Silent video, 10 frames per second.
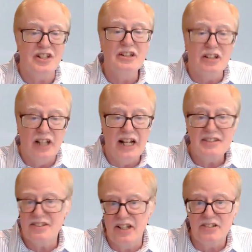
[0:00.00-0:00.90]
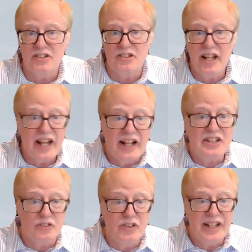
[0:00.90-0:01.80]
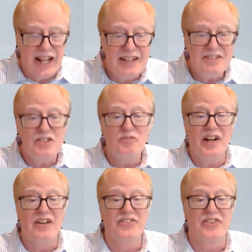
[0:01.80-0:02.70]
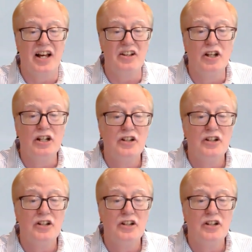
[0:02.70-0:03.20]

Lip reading: in class yesterday actually asked about that